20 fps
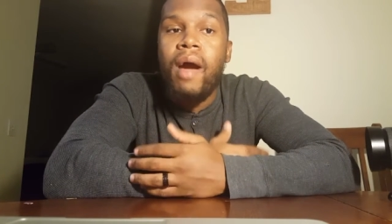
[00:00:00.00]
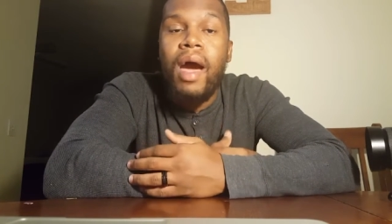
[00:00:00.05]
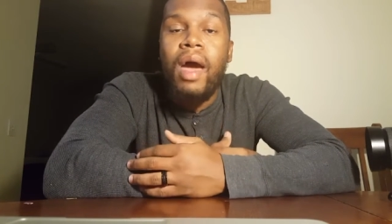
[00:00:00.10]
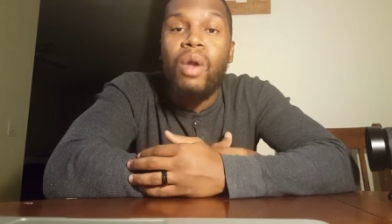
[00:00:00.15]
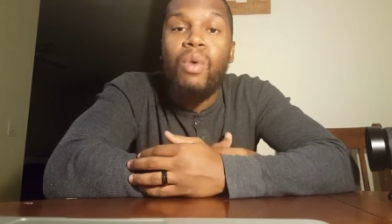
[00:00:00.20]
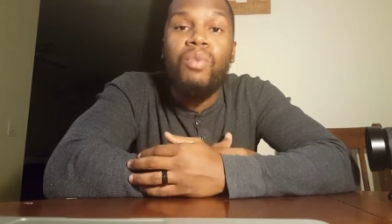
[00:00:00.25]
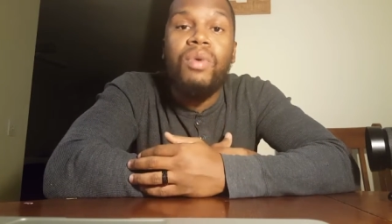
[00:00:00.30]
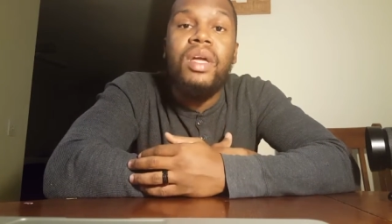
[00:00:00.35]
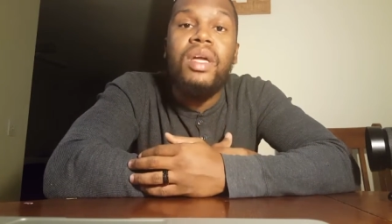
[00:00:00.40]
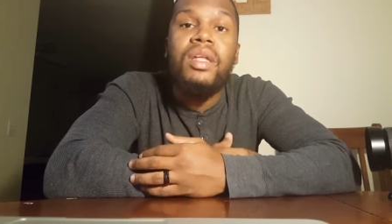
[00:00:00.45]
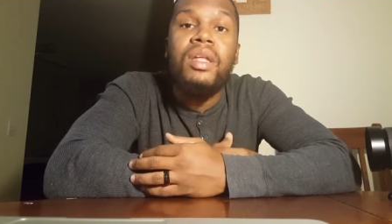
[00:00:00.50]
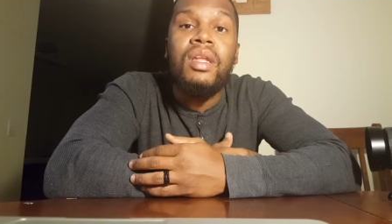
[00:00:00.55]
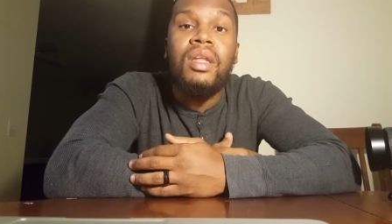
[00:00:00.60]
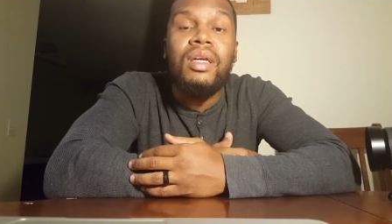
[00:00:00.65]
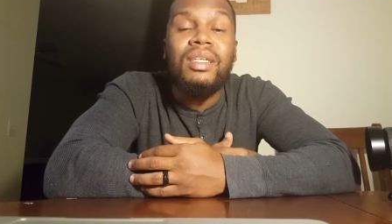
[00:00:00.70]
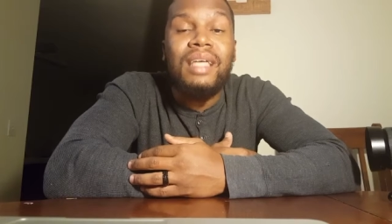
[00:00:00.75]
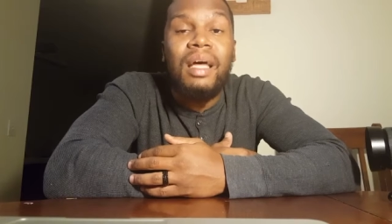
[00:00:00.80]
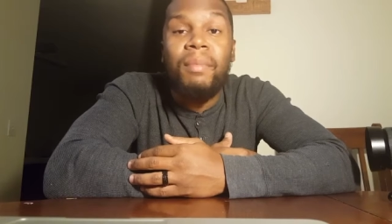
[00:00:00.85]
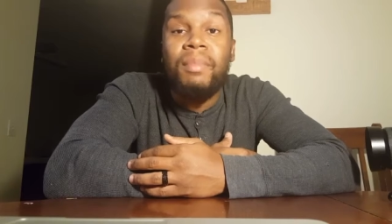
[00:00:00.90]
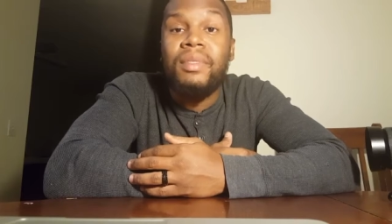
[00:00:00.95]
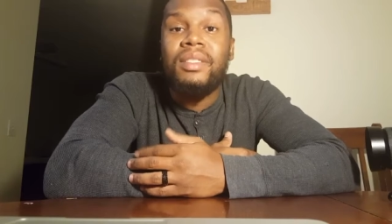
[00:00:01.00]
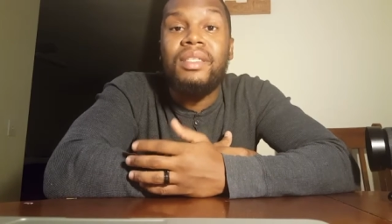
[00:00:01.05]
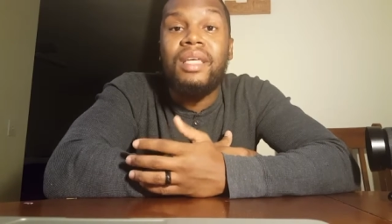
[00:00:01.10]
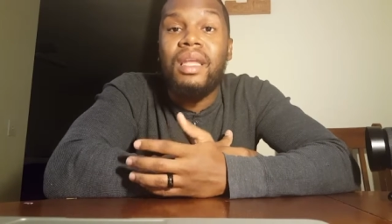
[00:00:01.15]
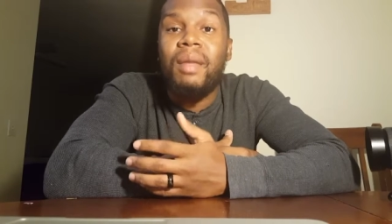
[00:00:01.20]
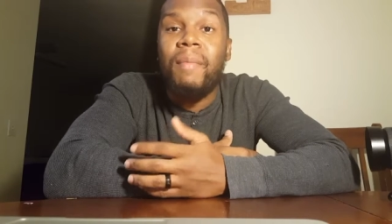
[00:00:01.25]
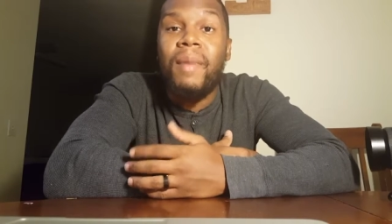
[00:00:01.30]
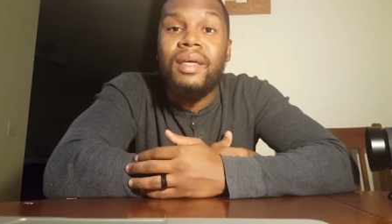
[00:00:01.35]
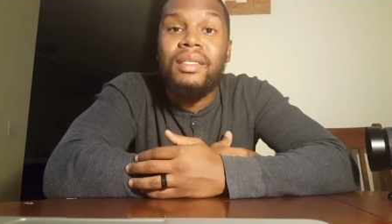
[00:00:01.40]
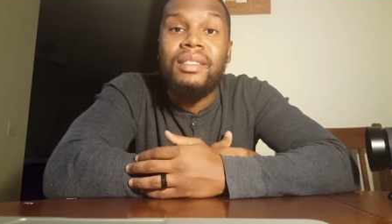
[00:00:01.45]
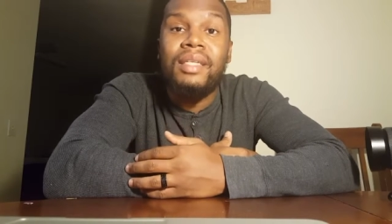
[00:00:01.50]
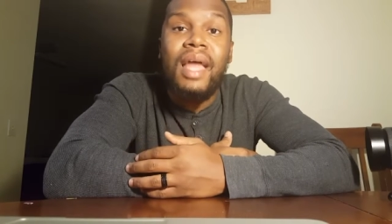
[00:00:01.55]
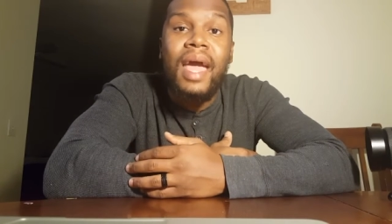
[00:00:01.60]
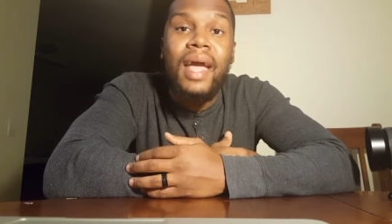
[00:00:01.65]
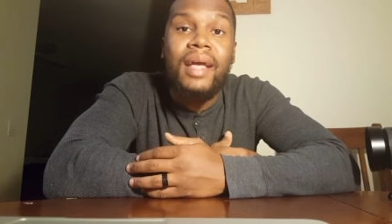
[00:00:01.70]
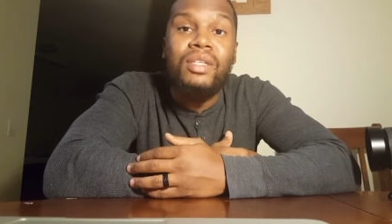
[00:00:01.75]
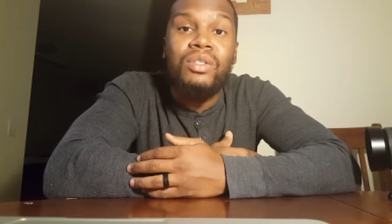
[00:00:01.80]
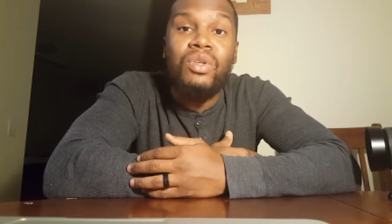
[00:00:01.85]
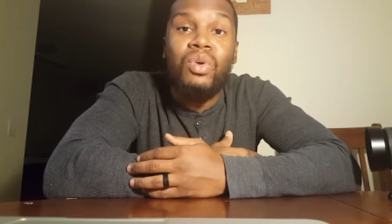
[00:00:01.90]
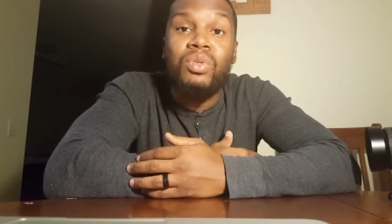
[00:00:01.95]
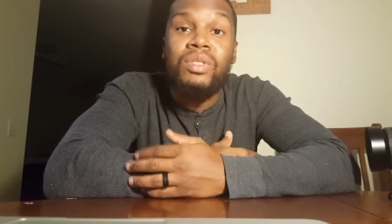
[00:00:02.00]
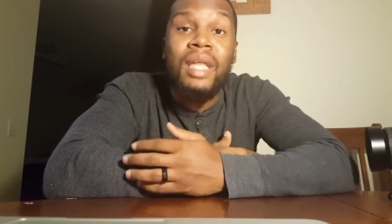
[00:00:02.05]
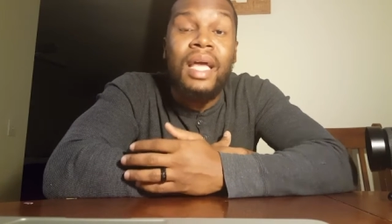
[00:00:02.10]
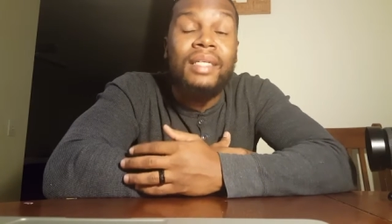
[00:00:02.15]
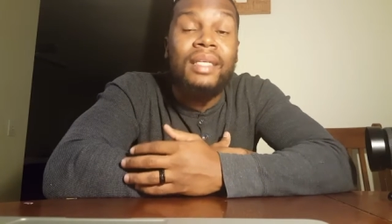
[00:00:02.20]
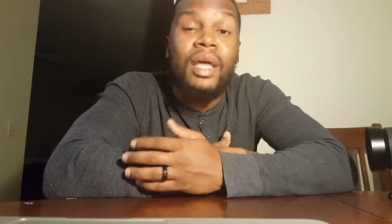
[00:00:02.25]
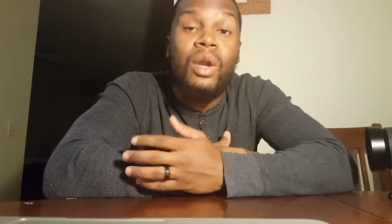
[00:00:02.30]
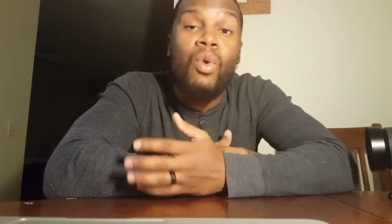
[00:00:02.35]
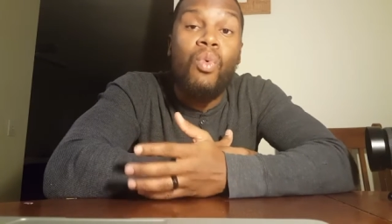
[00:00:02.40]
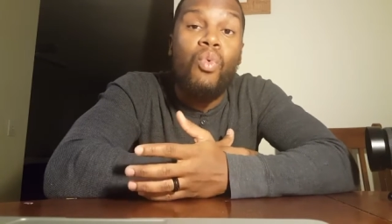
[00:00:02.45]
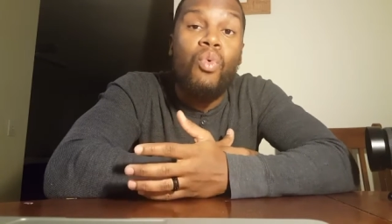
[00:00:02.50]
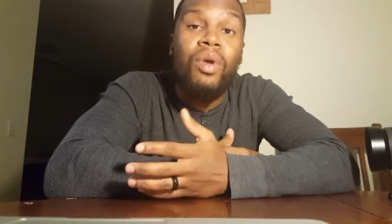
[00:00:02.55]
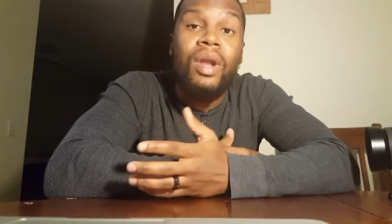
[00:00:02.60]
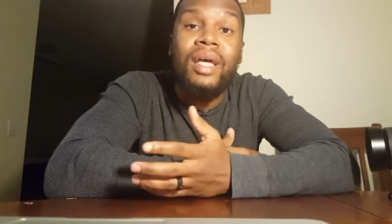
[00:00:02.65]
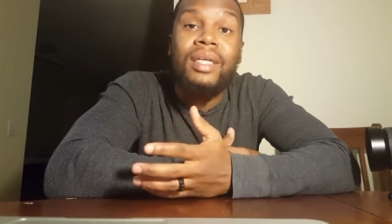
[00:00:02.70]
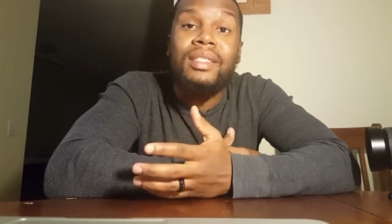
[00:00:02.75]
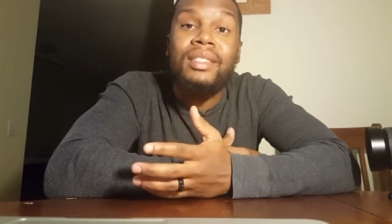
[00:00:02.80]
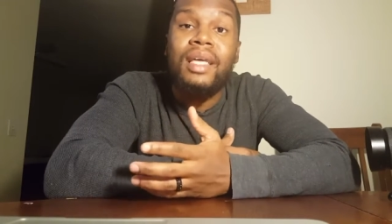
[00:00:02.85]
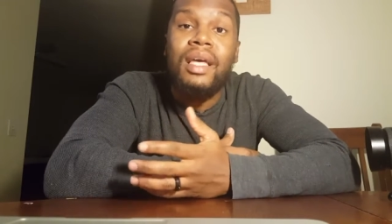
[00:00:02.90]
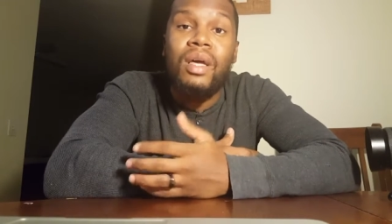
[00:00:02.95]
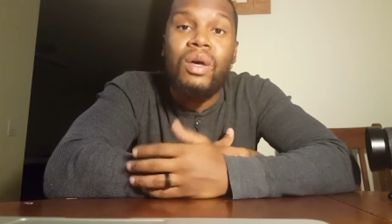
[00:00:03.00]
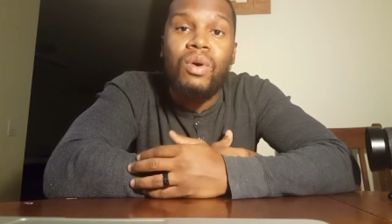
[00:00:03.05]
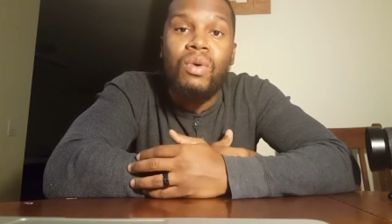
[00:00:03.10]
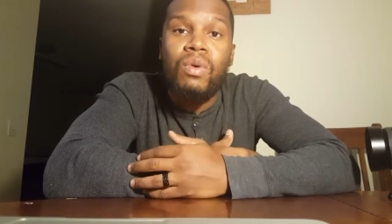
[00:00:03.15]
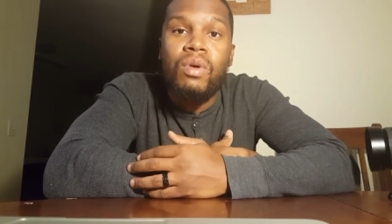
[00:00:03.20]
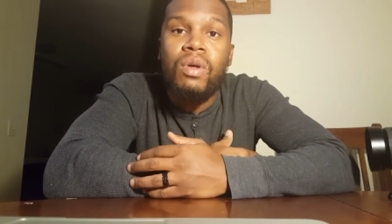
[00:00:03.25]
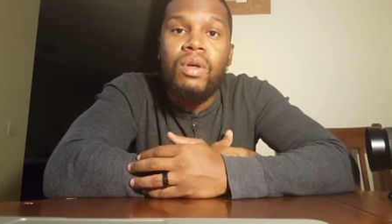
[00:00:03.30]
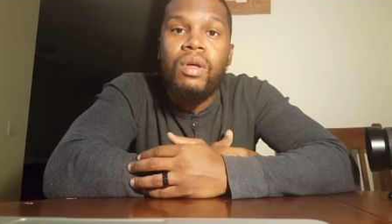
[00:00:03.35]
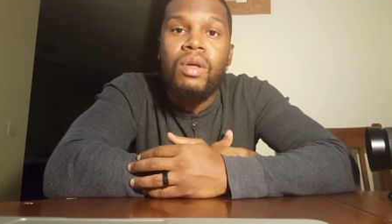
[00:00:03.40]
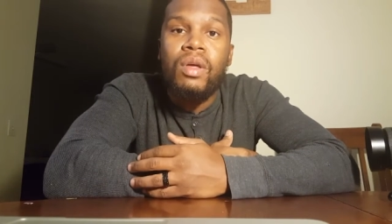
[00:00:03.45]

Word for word: I don't need any because I've been selling my snacks. You know, snacks I don't want, I sell.